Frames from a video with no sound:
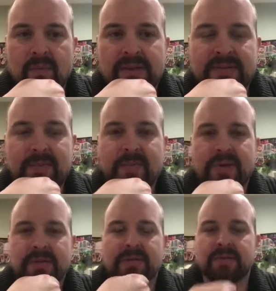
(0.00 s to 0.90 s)
read some
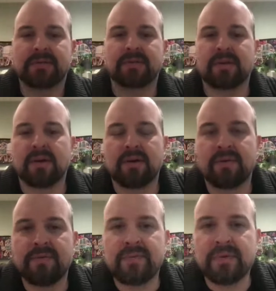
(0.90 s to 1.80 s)
books
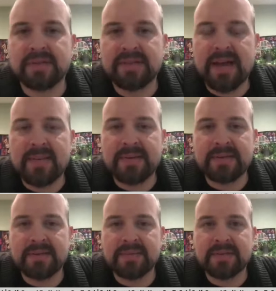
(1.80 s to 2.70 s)
of, who does comedy.
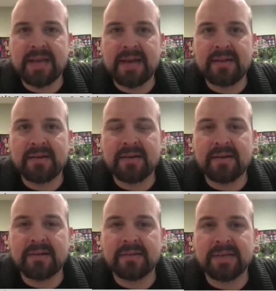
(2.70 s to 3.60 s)
His name's Scott
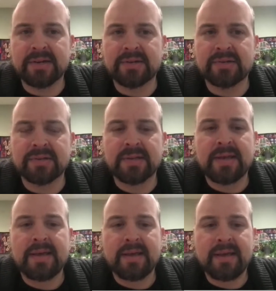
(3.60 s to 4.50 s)
Dickers.
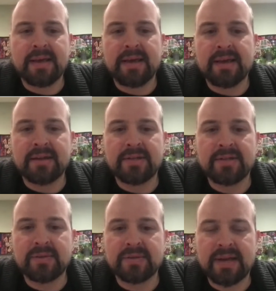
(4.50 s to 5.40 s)
And
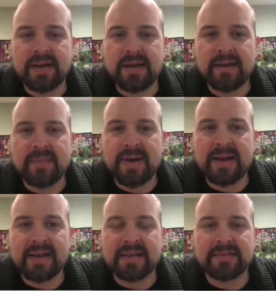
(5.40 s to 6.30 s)
she was on a
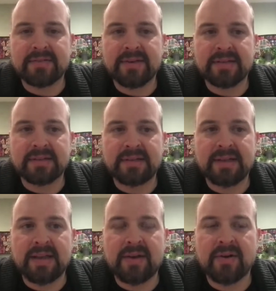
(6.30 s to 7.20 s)
podcast of his,
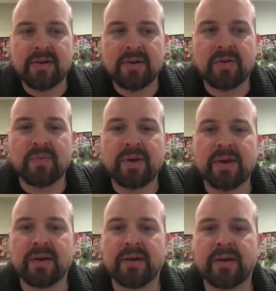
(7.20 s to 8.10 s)
and her
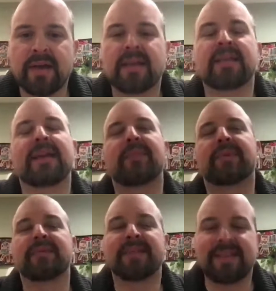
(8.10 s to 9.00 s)
career, Ellie
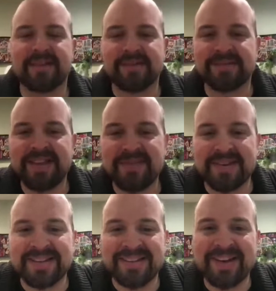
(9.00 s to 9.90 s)
Kemper, thank you. Damn
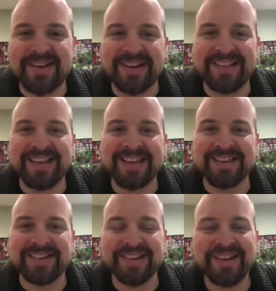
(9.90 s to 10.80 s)
it, Garrett, thank
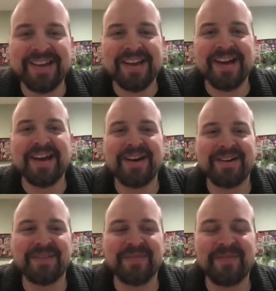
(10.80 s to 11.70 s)
you.
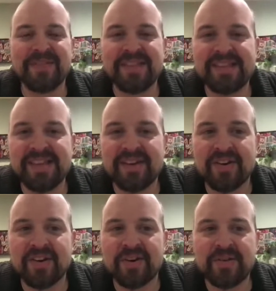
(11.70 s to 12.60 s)

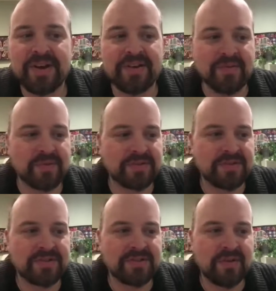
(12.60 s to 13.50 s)
Her career was
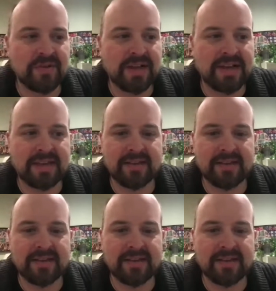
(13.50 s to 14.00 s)
just so